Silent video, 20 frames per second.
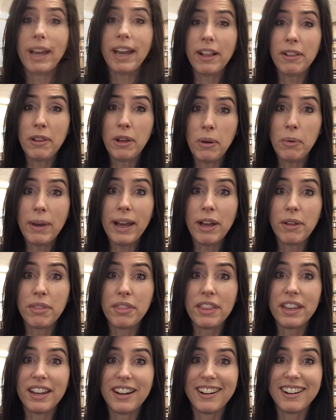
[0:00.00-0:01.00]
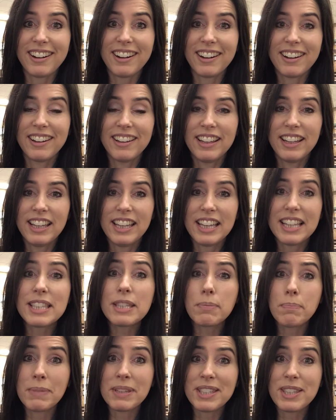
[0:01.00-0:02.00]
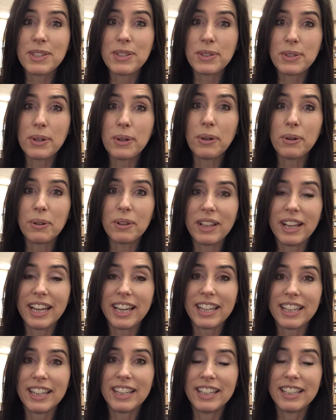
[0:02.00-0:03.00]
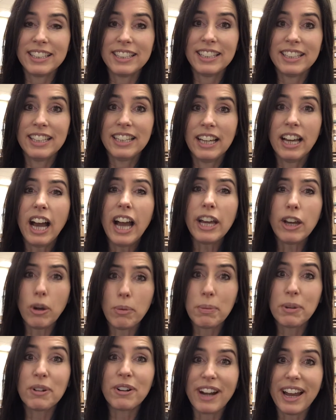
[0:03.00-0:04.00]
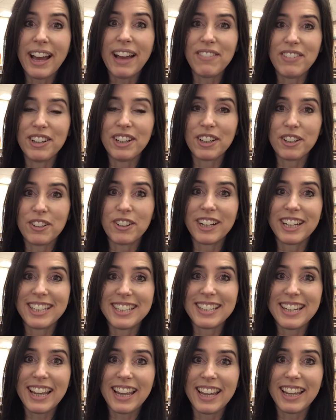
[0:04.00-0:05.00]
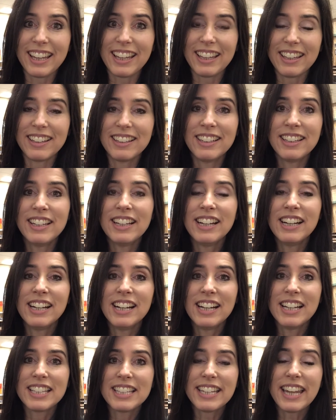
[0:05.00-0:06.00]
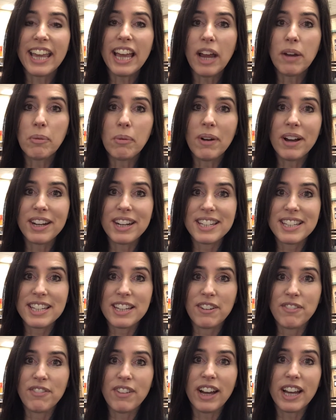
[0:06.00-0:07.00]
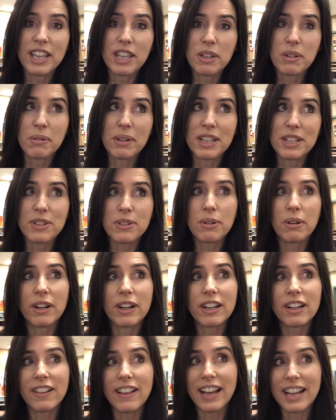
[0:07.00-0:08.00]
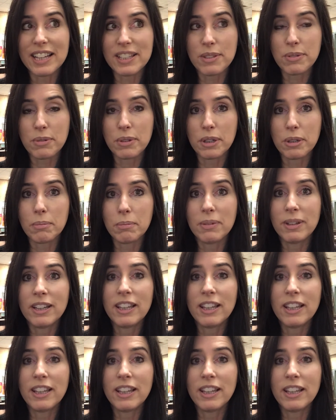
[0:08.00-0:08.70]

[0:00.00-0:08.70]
hello out there. It's Mrs. Kohli. I hope you're having a great day. Today I wanted to invite you into our classroom